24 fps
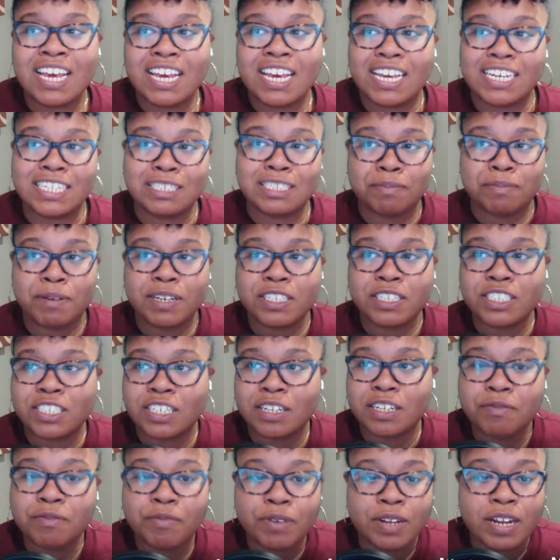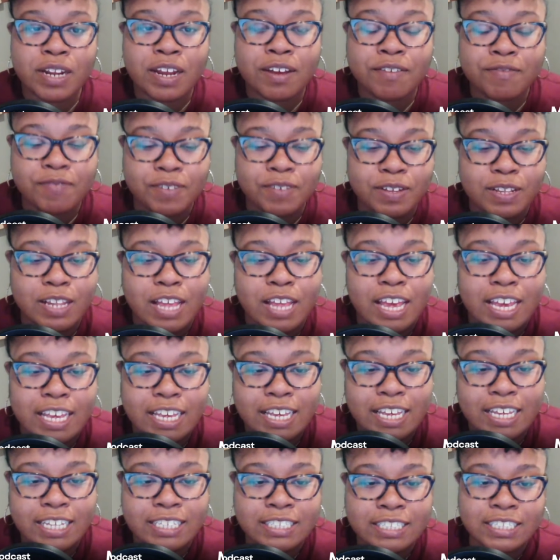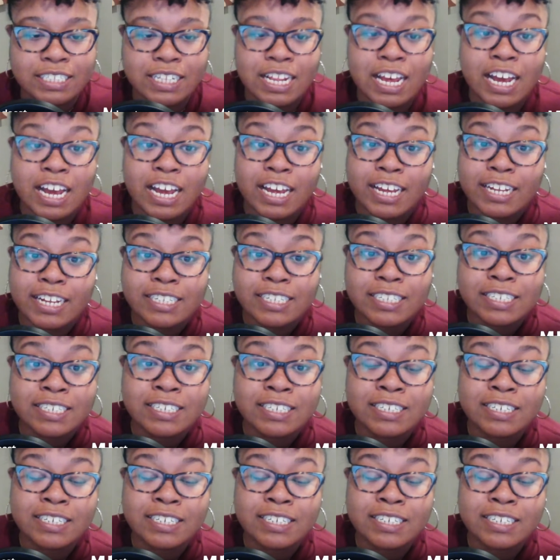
especially when I feel like it's not